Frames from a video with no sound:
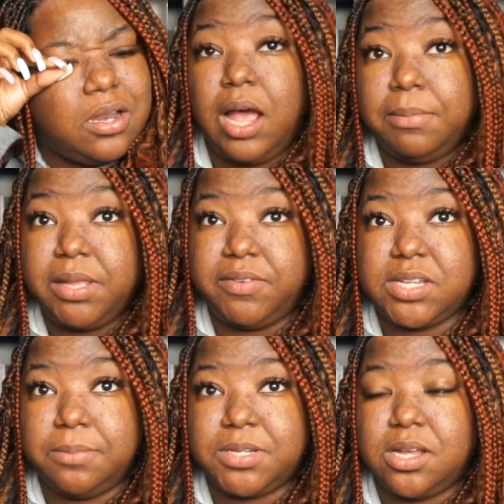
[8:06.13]
I believe it's
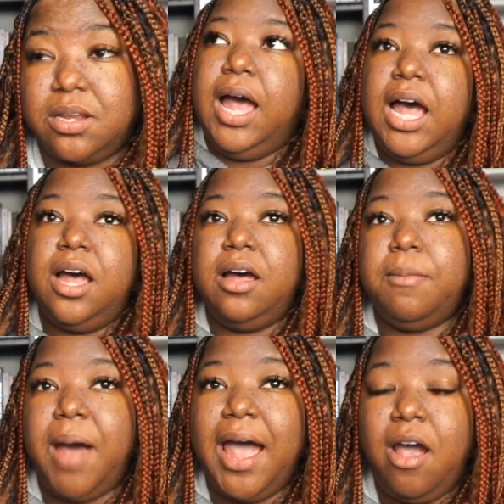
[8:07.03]
Amazon.
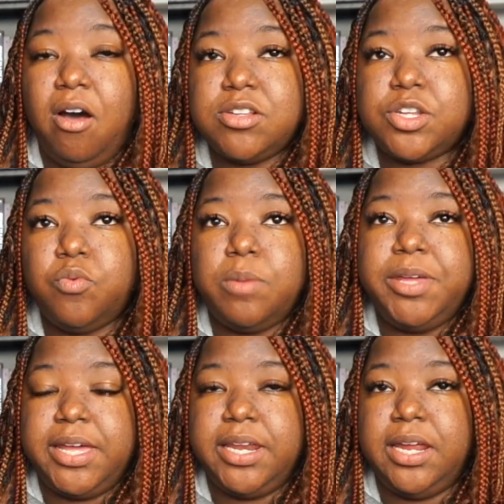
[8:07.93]
I also will be
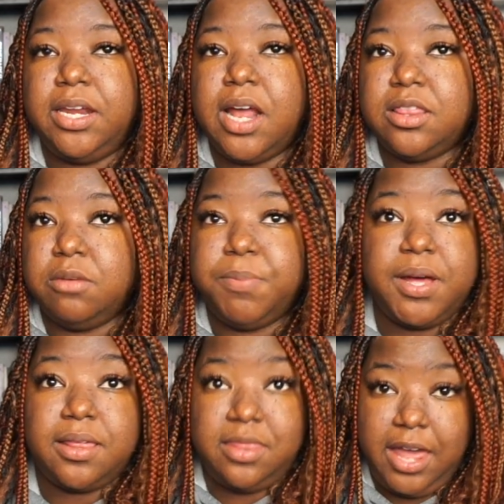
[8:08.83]
getting the
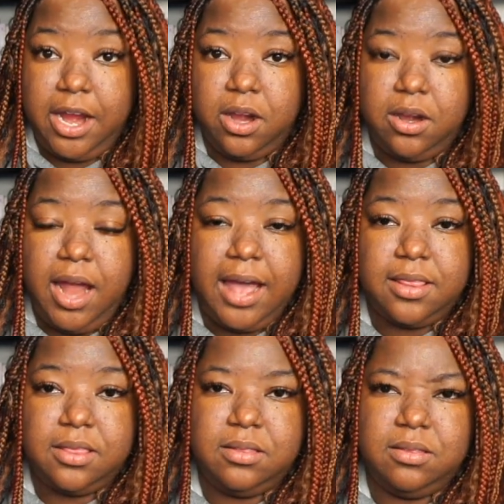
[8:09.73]
book there at
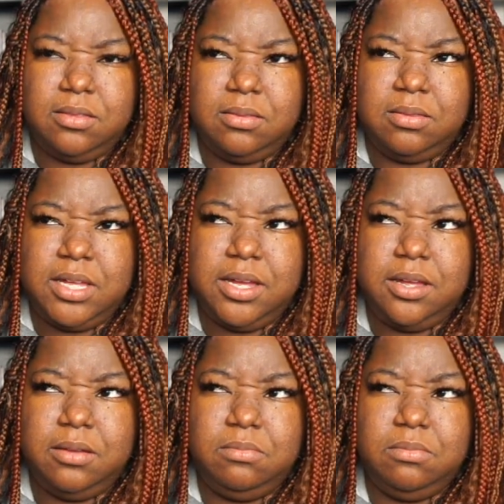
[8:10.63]

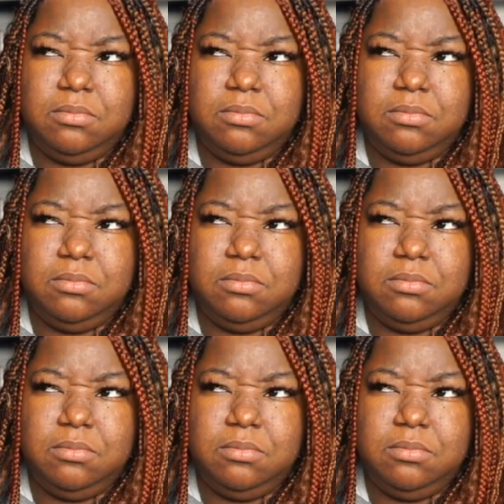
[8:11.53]
the...